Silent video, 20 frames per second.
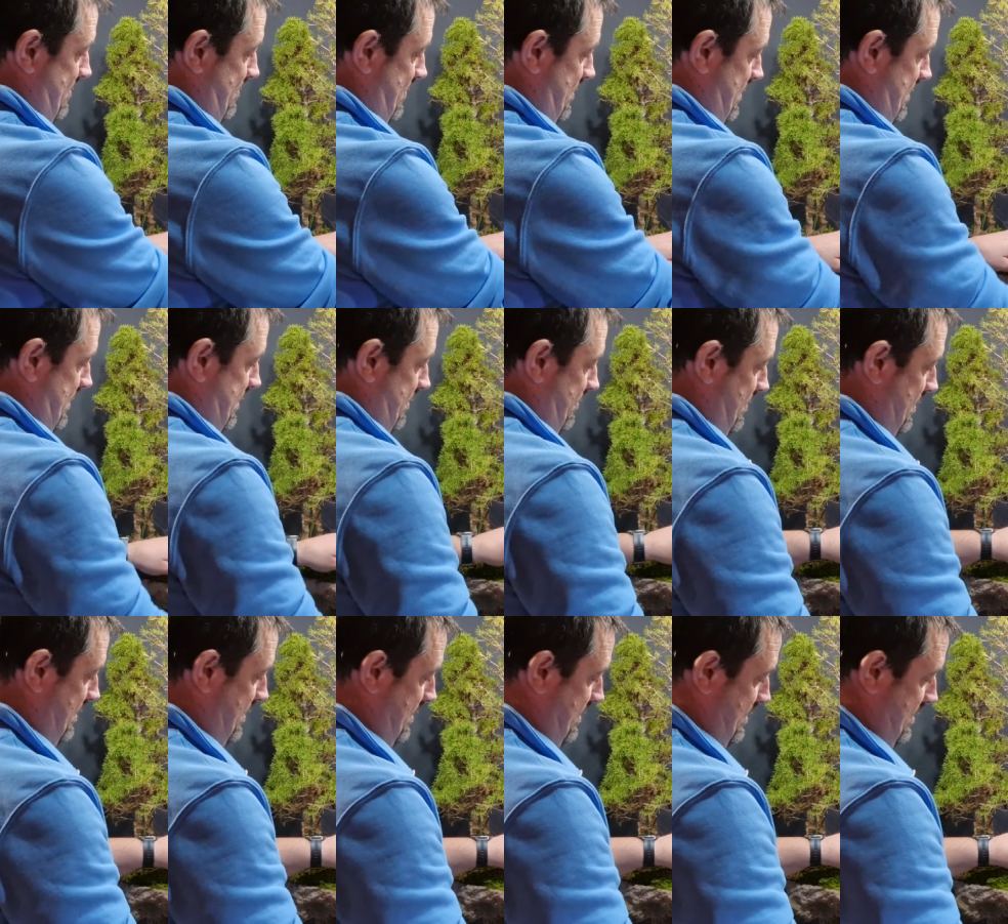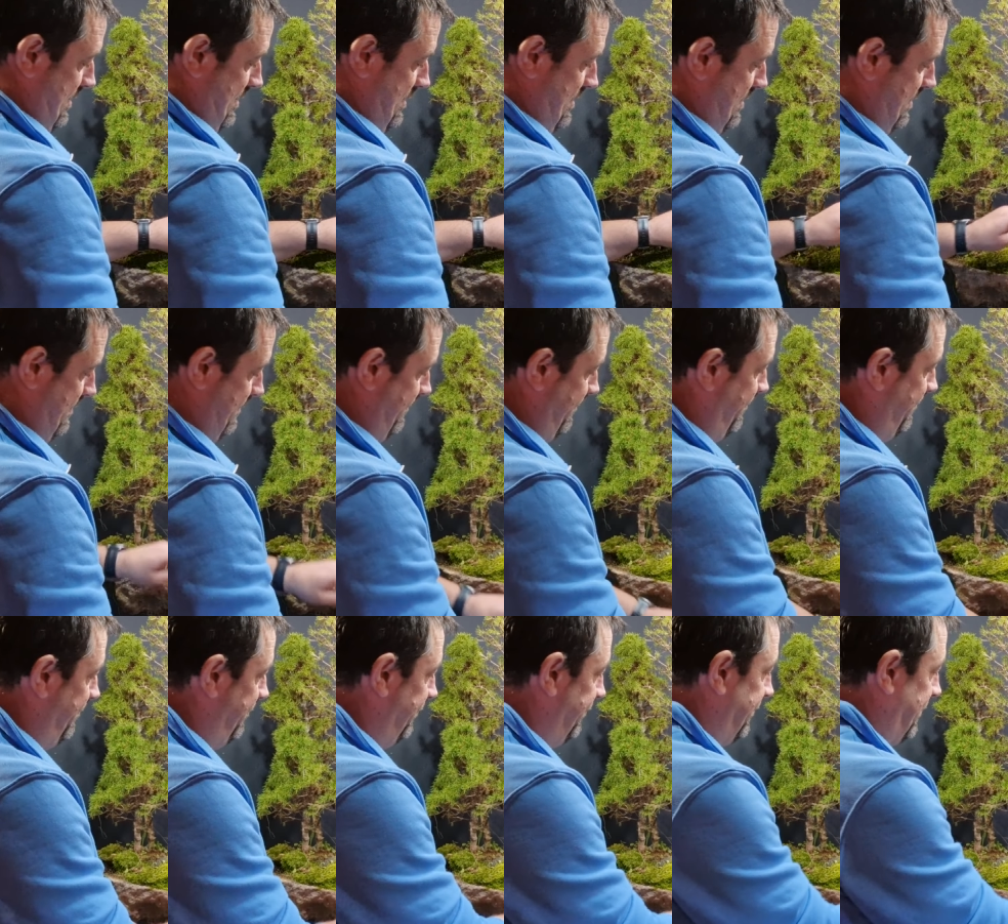what I did with this is,
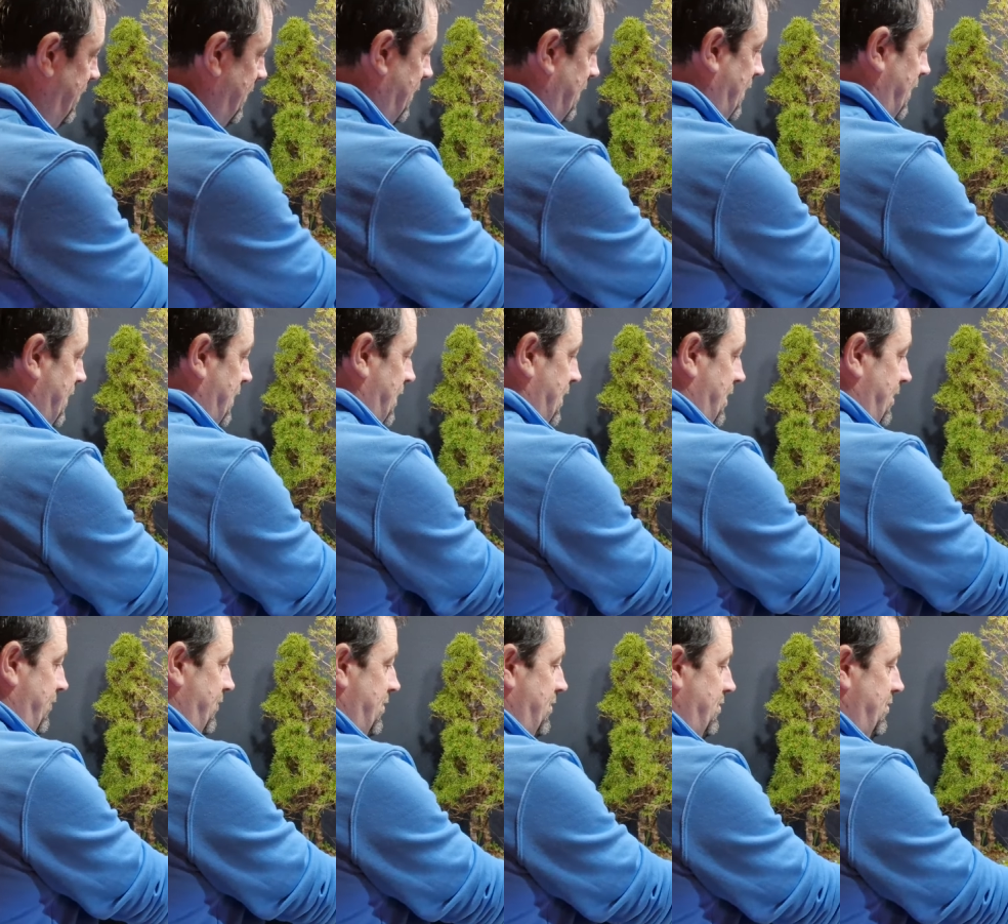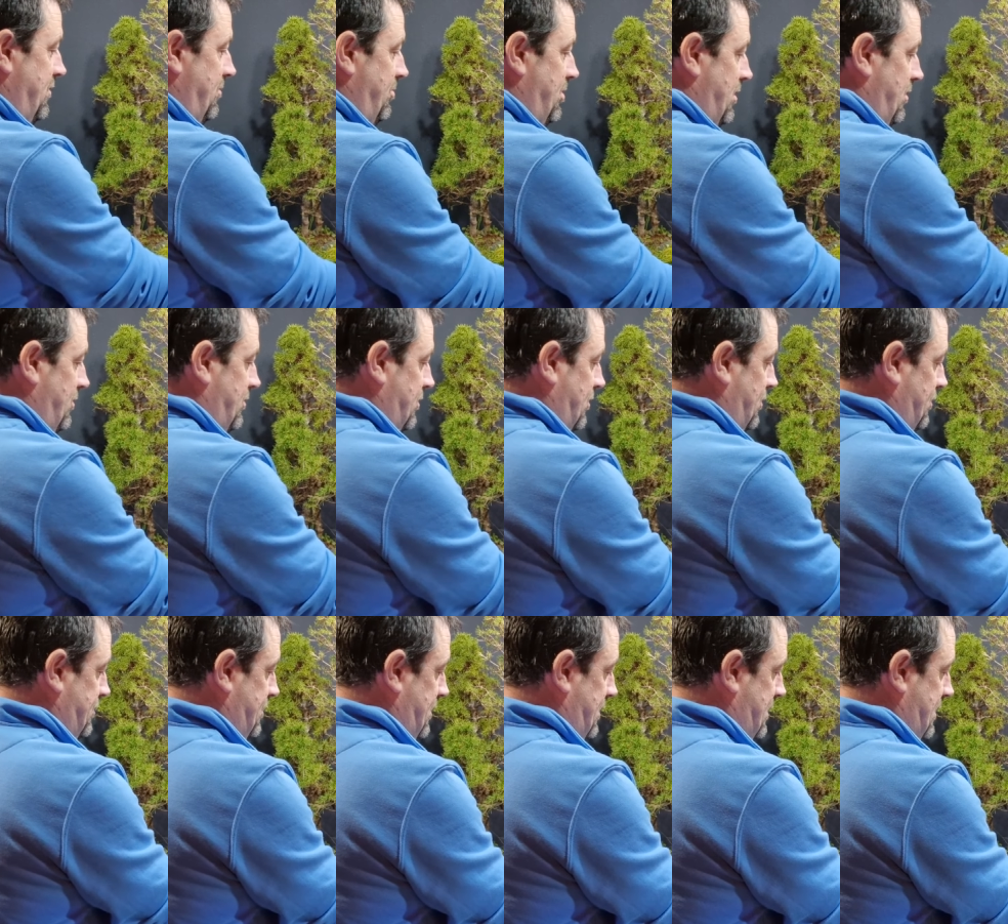if you use a
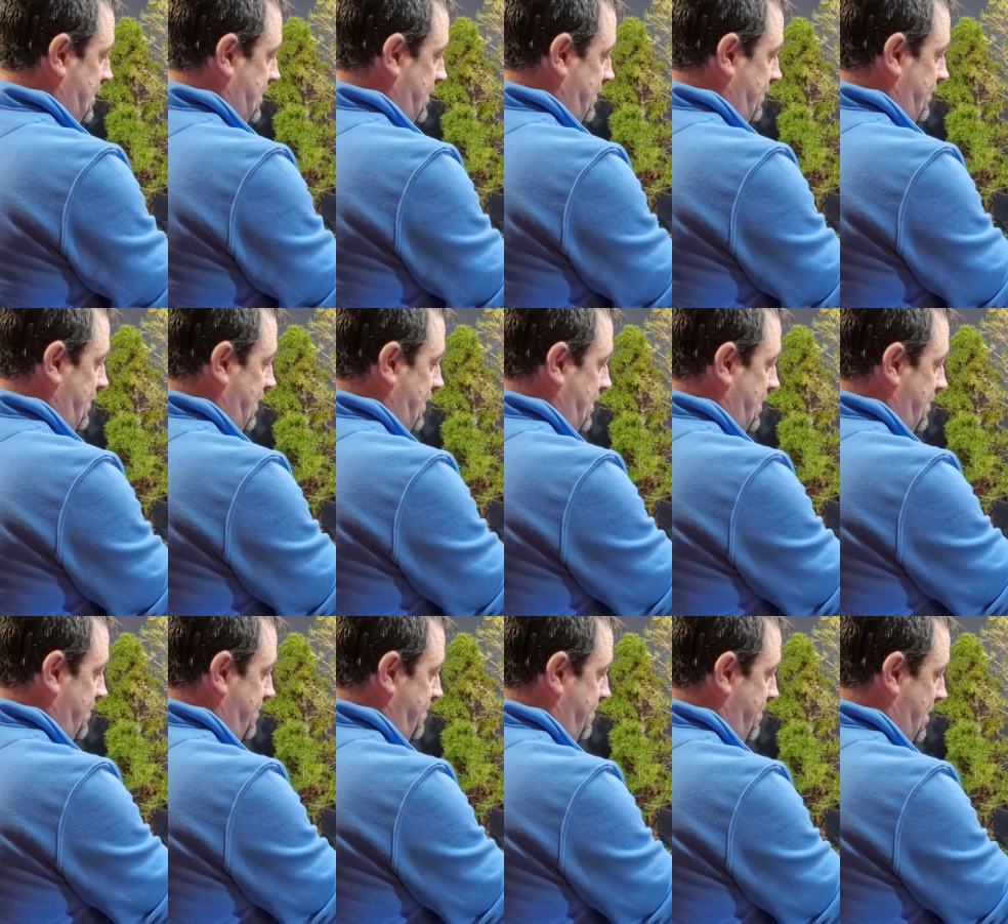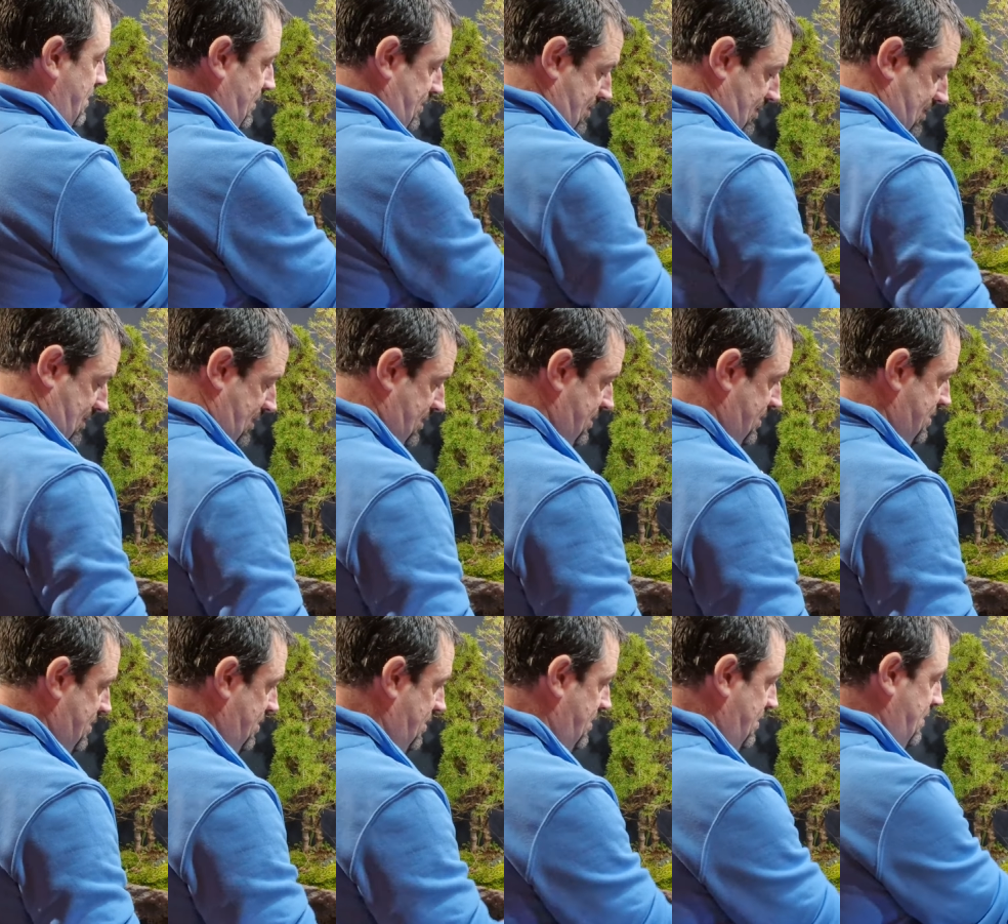blowtorch, it kind of melts it
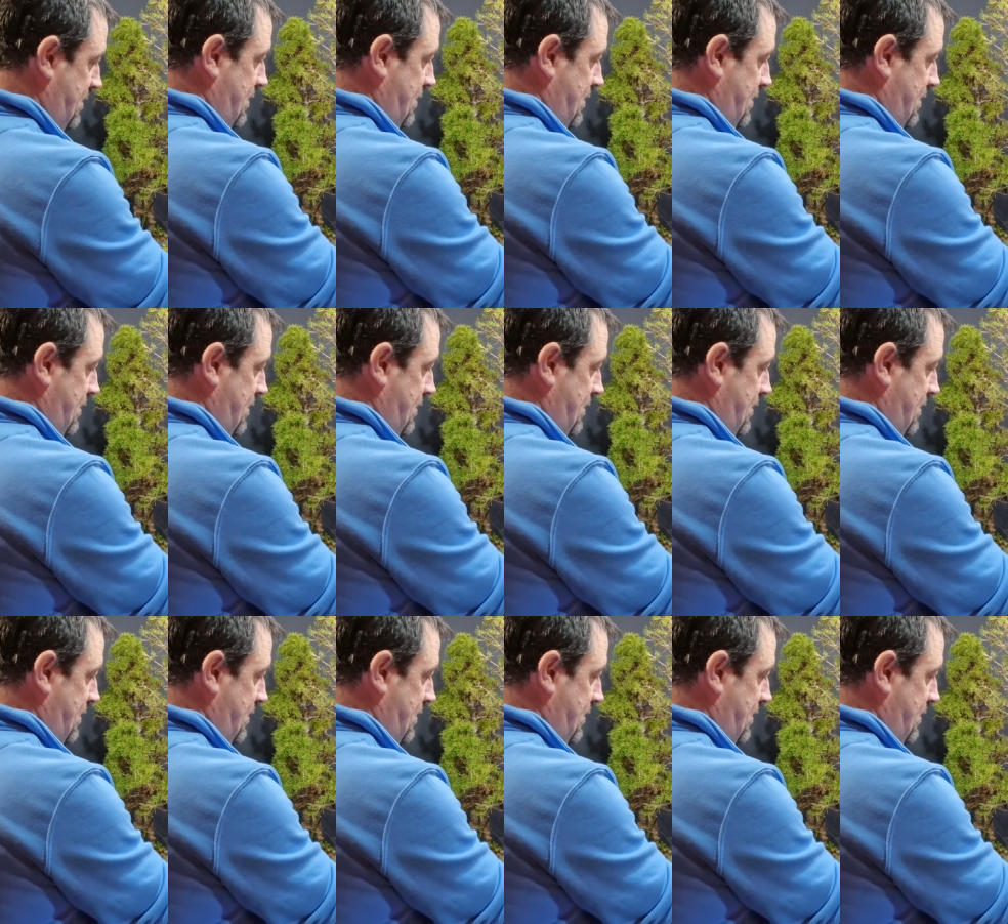into